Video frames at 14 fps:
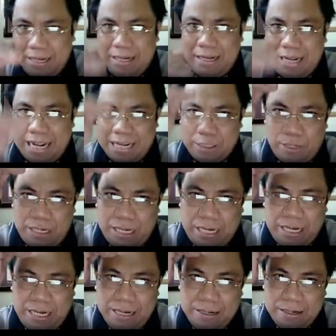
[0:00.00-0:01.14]
actually
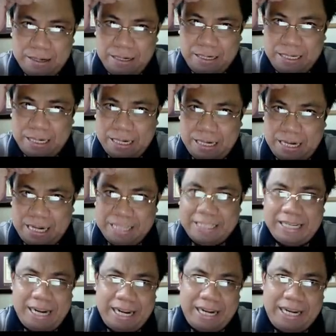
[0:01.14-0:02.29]

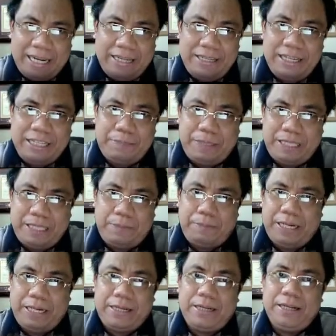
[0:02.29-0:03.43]
assign a
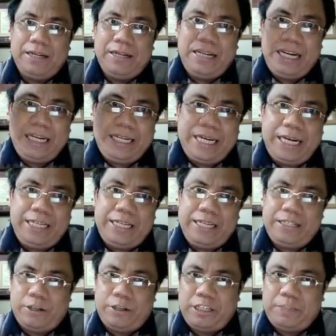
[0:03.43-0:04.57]
specific
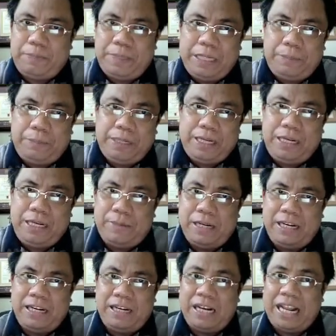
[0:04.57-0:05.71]
intelligence on specific
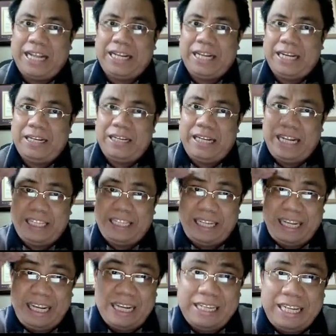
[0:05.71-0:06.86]
level, like in each
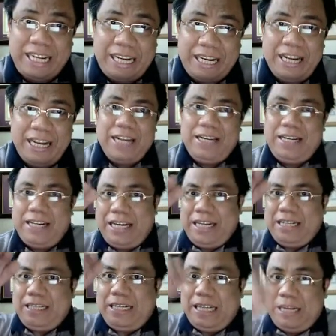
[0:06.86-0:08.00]
hierarchy. There
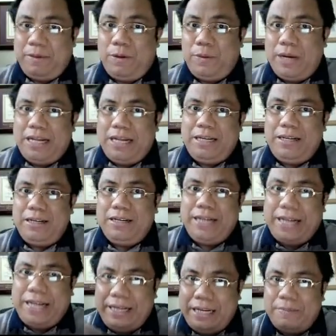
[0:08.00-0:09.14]
is level 1,
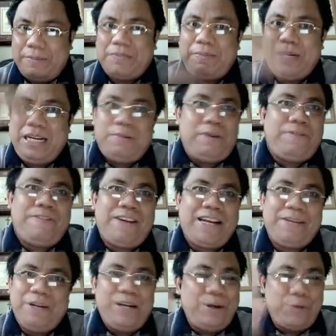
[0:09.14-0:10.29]
then there must be level 5.
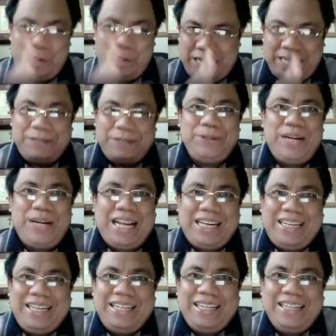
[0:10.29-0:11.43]
You cannot do
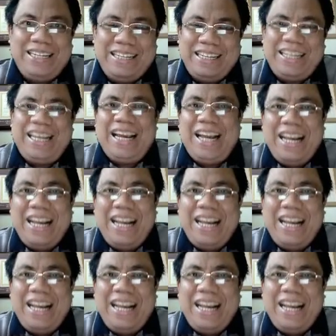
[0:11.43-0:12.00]
that. Yeah?